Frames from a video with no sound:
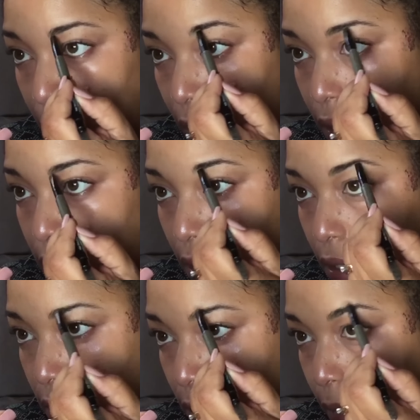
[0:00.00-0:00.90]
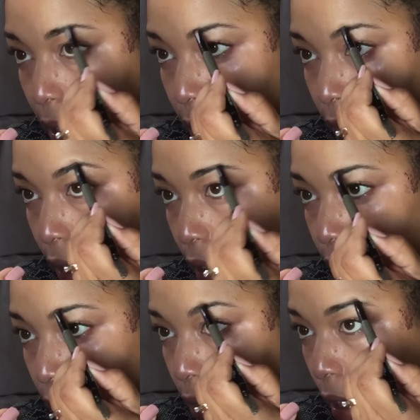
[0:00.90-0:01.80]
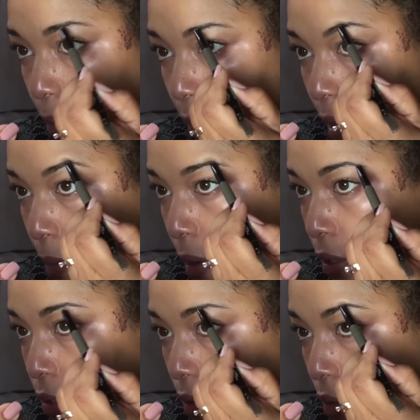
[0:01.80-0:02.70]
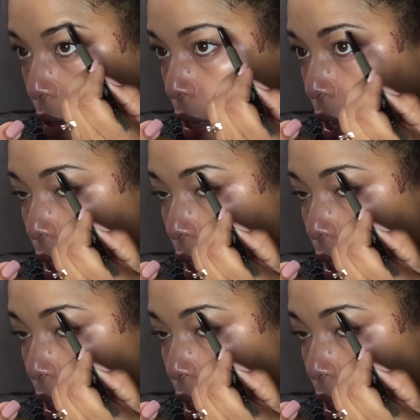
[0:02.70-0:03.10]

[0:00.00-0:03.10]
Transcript: but this is the Make Up For Ever like brow pencil.